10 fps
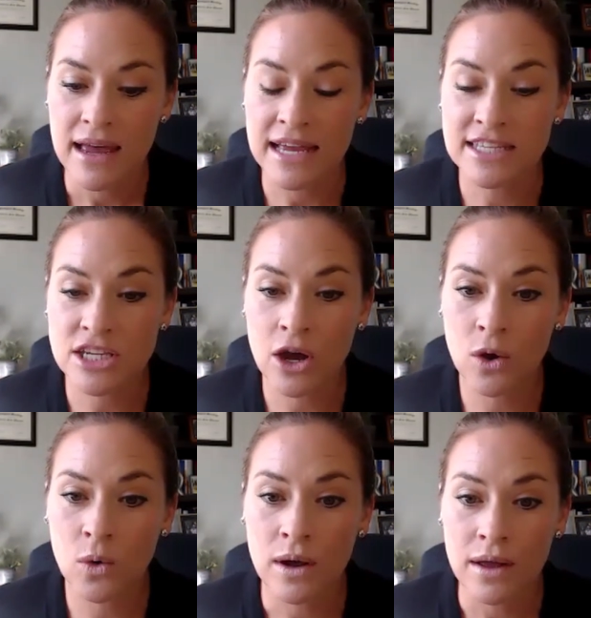And
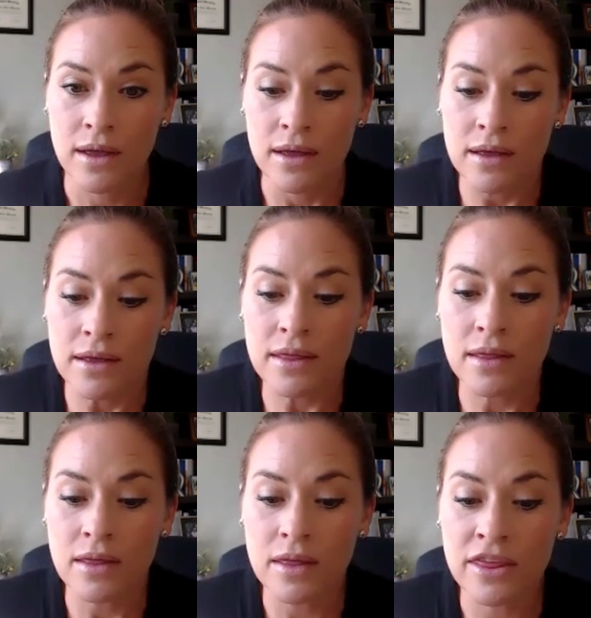so
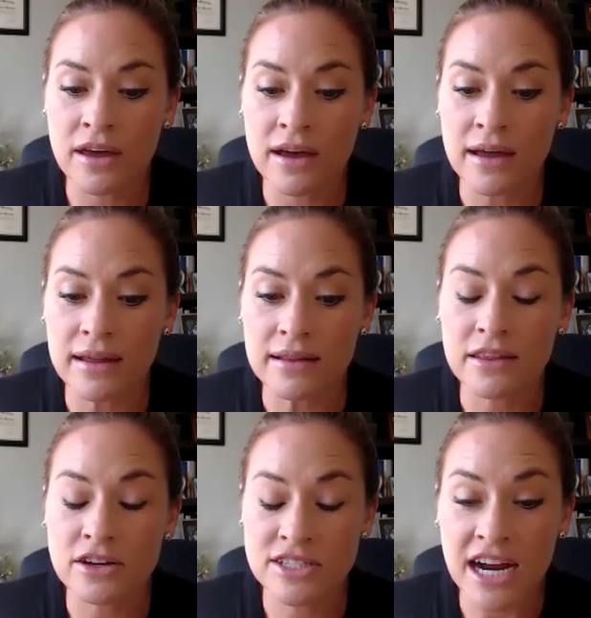
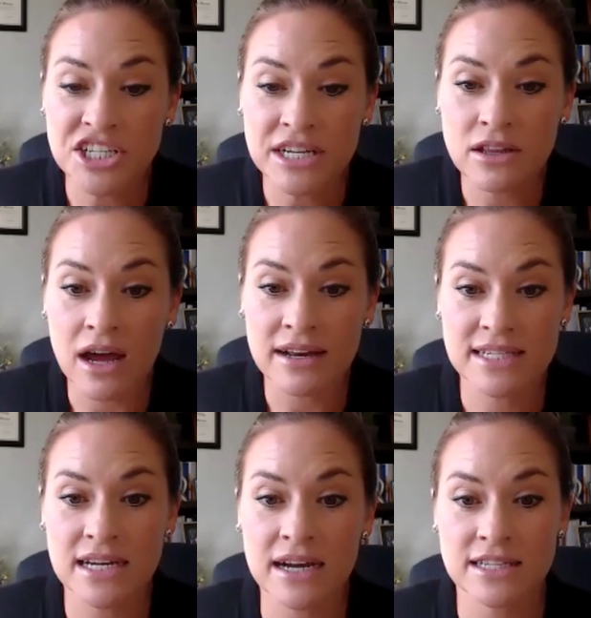there's actually a lot of
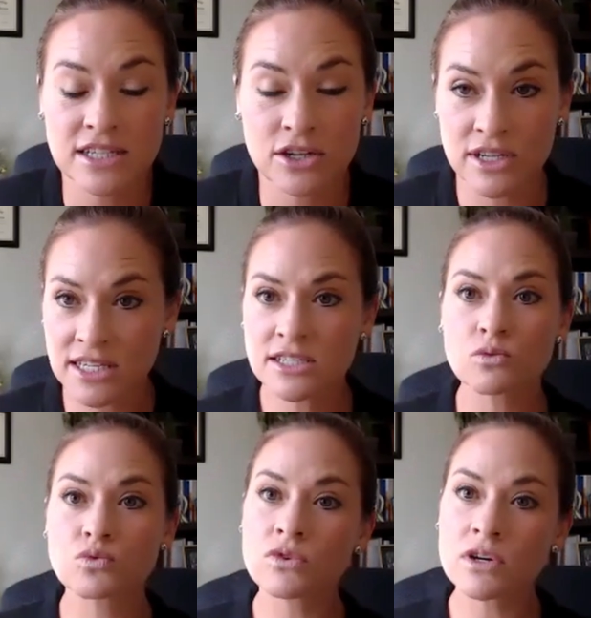studies too. This is the
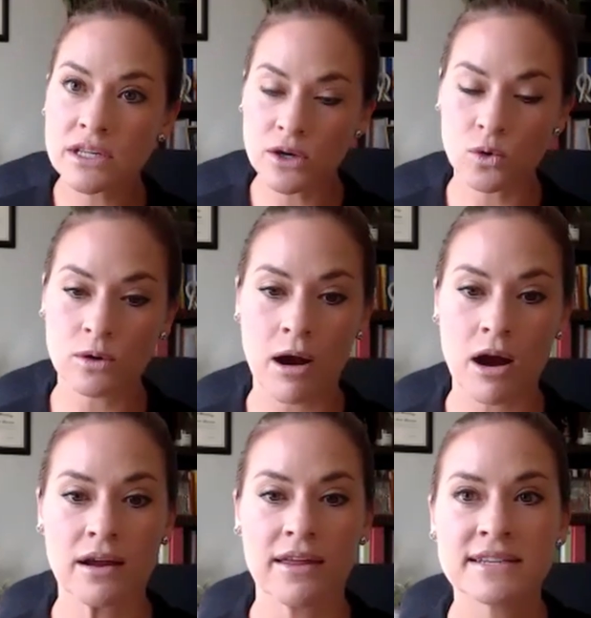really cool
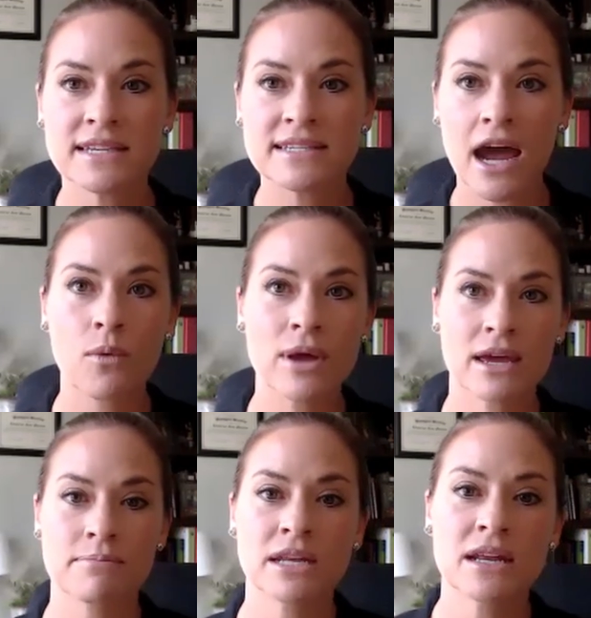part. And this is how we
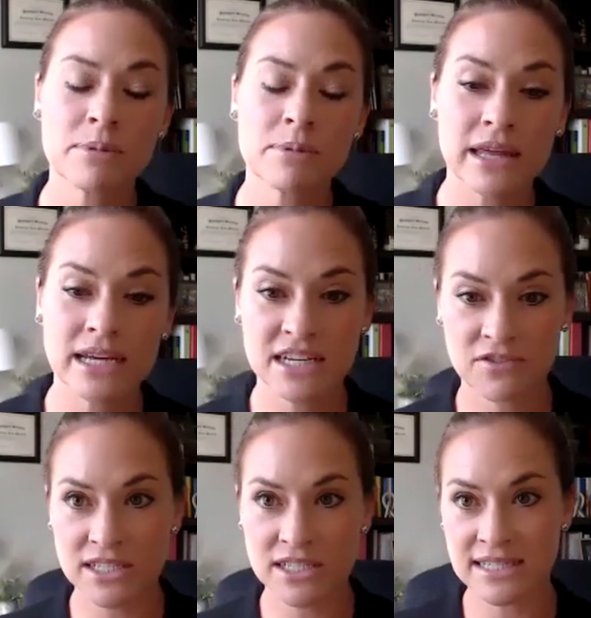can manipulate
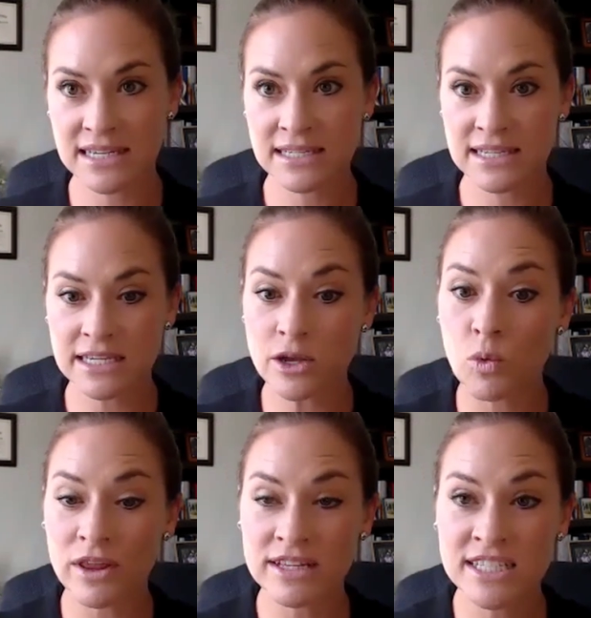different diseases
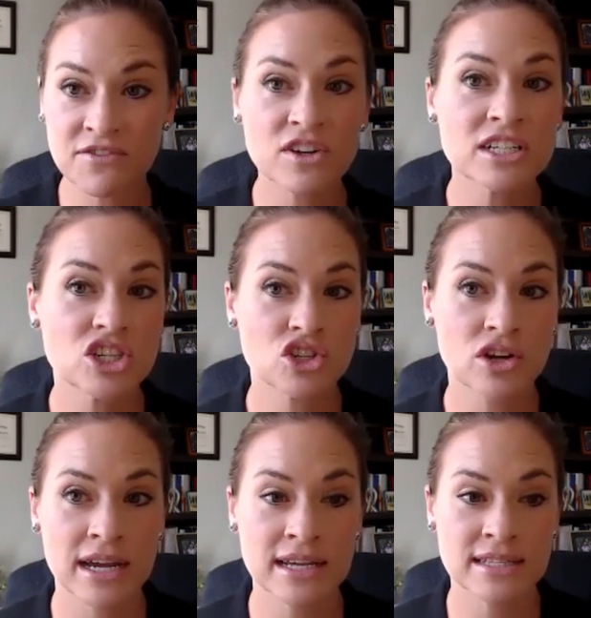with different
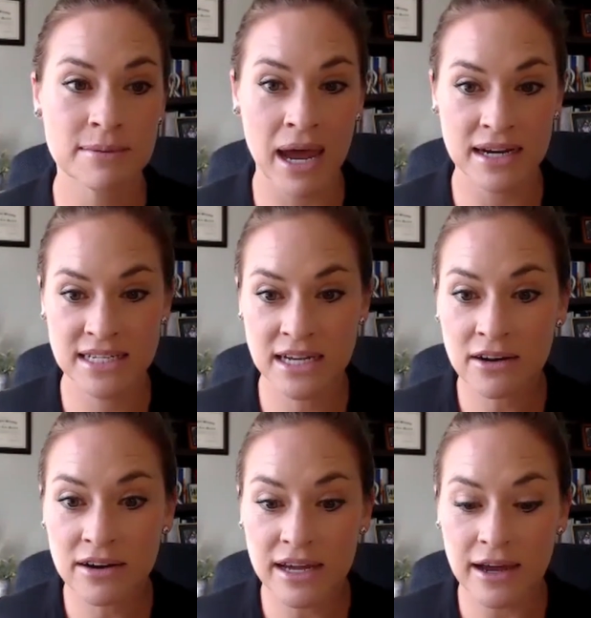strains of
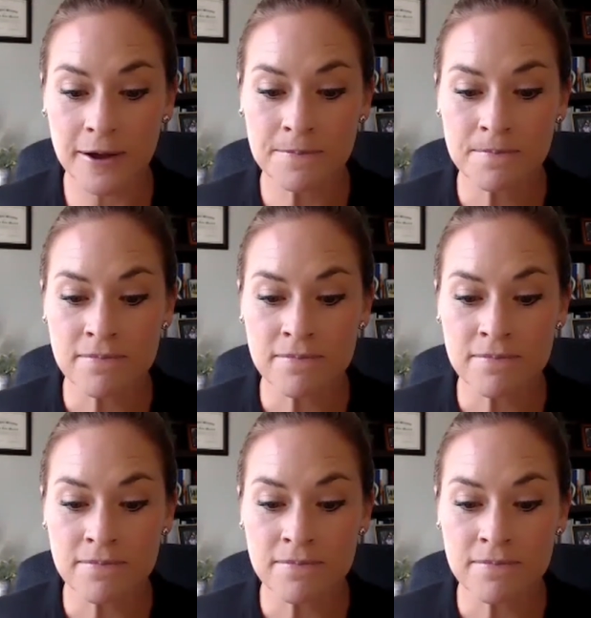bacteria.